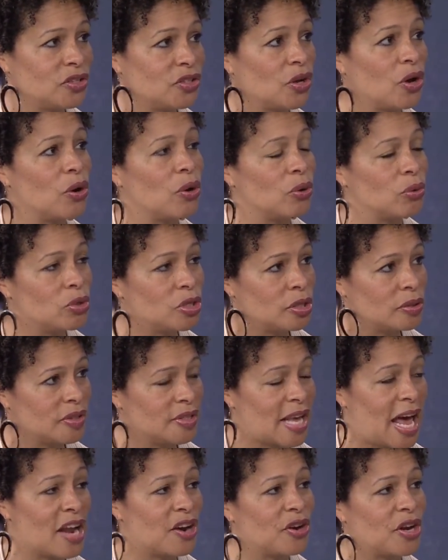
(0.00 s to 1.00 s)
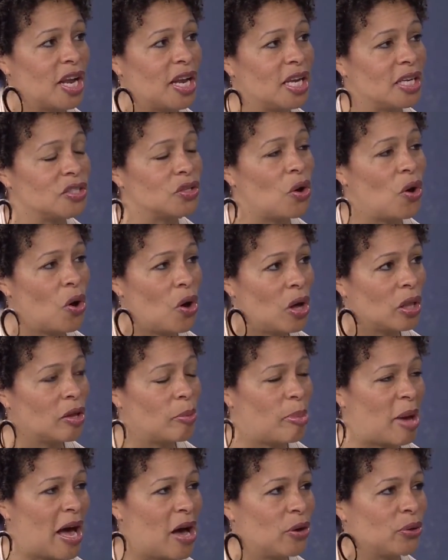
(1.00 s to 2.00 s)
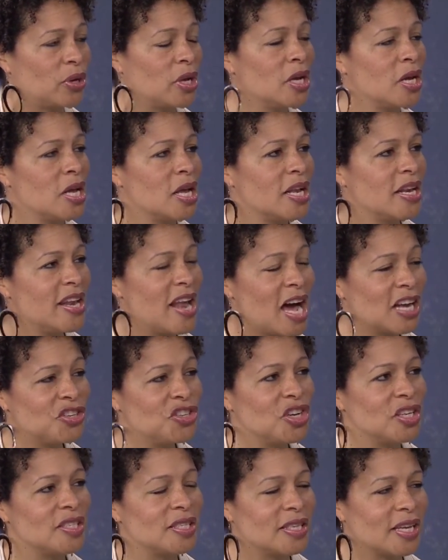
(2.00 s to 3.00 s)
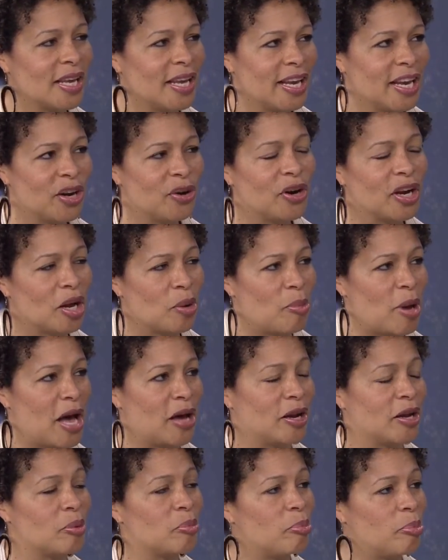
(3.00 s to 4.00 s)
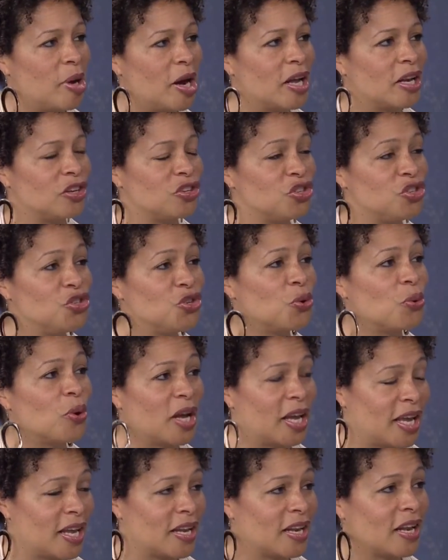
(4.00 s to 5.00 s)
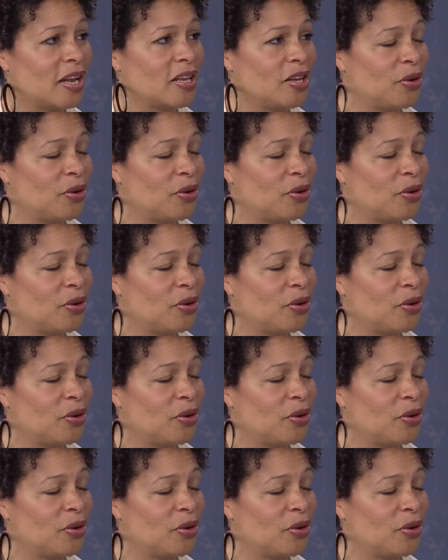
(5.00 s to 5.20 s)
So Saturday is all about not just hearing about it, but doing it.